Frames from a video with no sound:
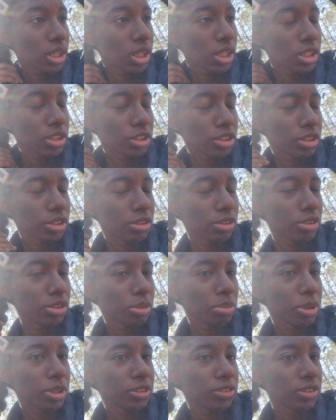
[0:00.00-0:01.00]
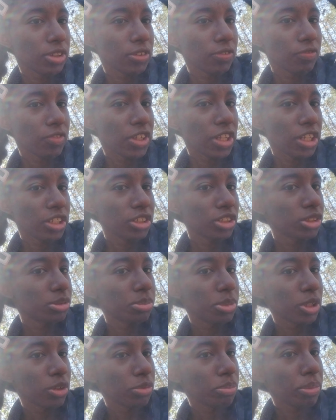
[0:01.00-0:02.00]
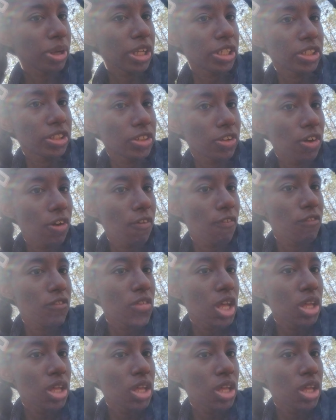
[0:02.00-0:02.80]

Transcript: and turn on your post notification to be reminded of